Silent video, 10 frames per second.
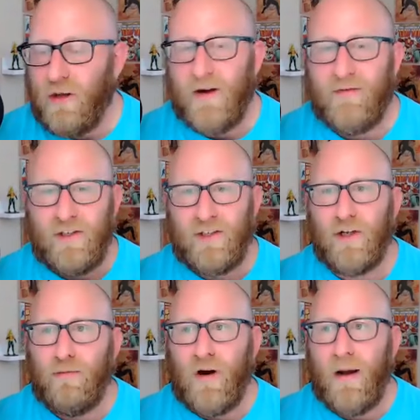them every
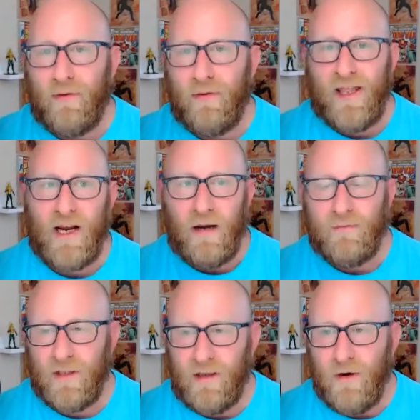single property that
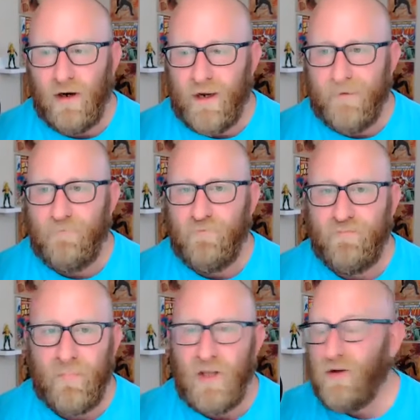comes on the market.
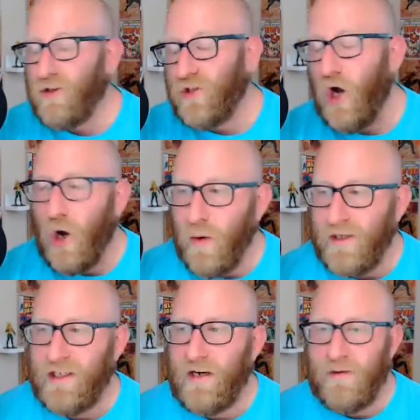There's
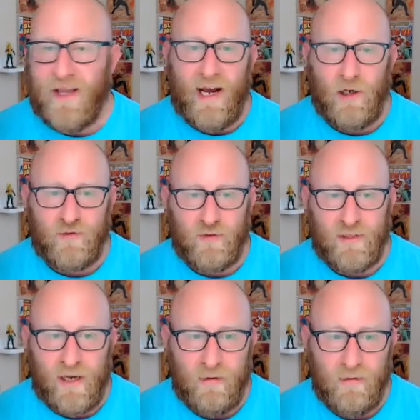always going to be a house for
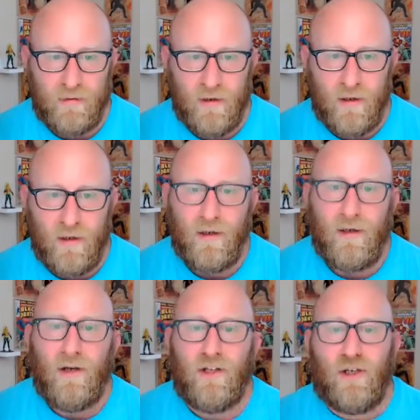sale.
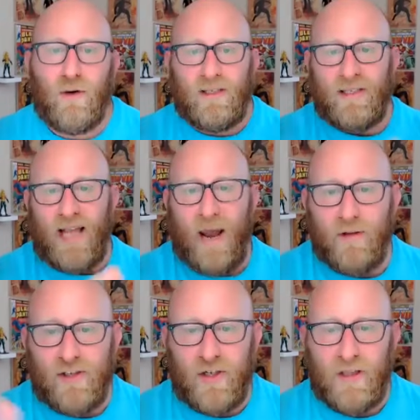So
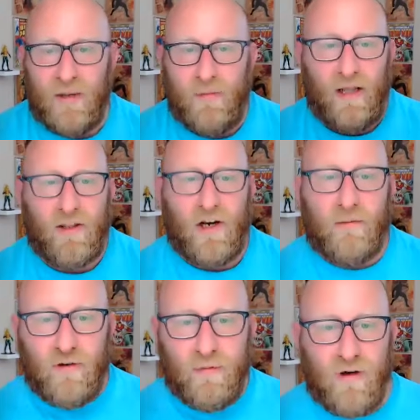establish a limit on the
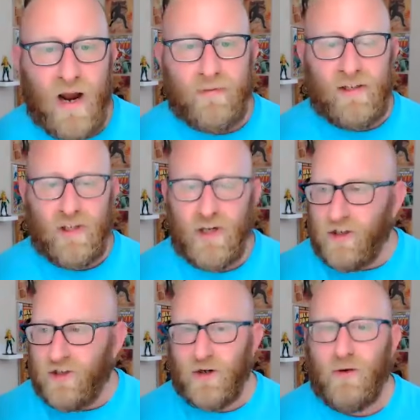number of properties that you're going
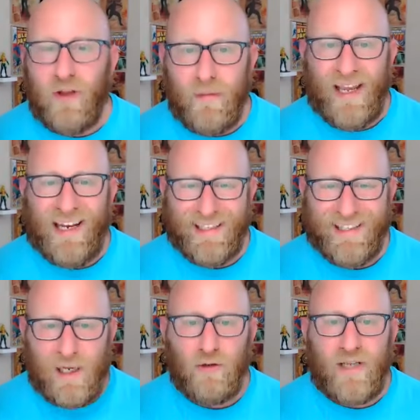to show them in a
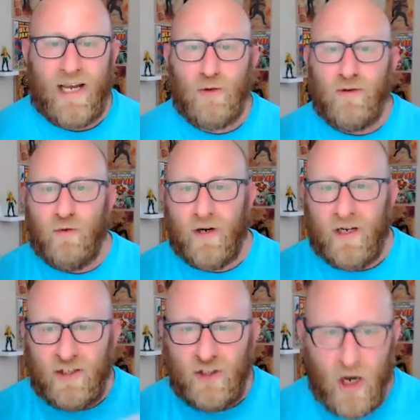single day to avoid
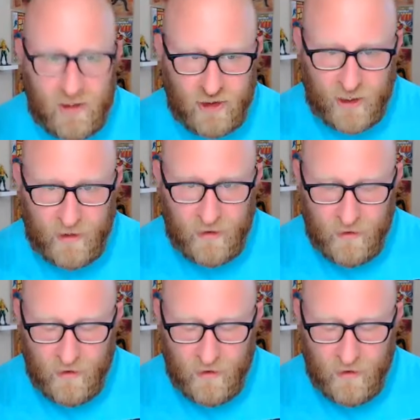exhaustion,